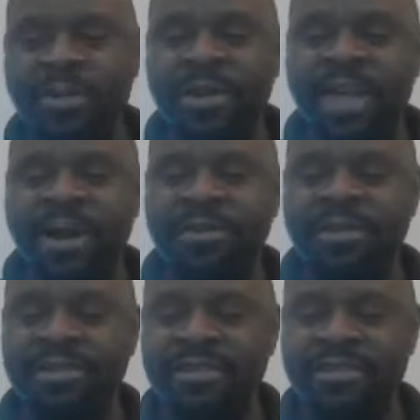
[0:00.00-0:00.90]
up on that
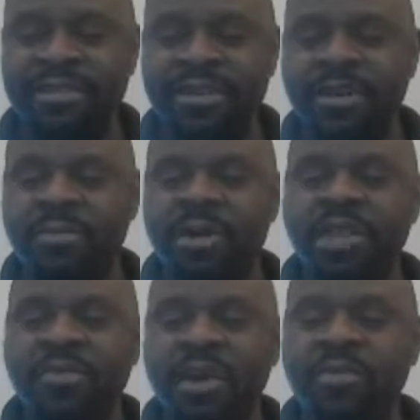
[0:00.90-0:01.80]
one.
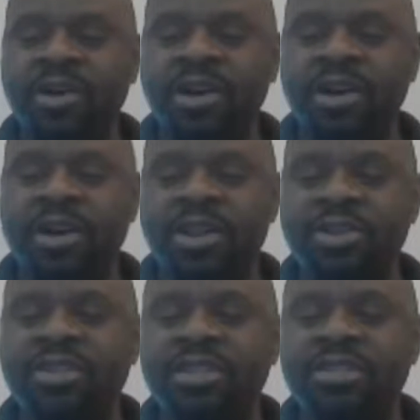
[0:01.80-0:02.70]
But anyway, we're going to
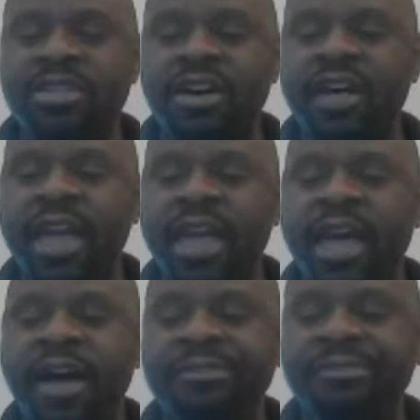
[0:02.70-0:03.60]
conclude this
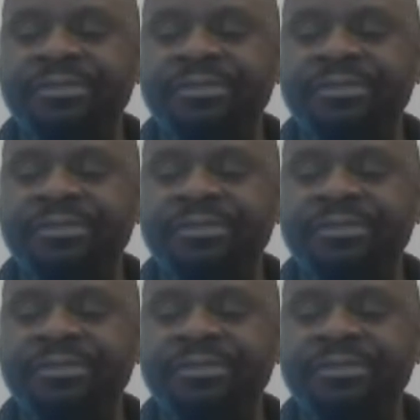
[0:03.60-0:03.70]
hangout.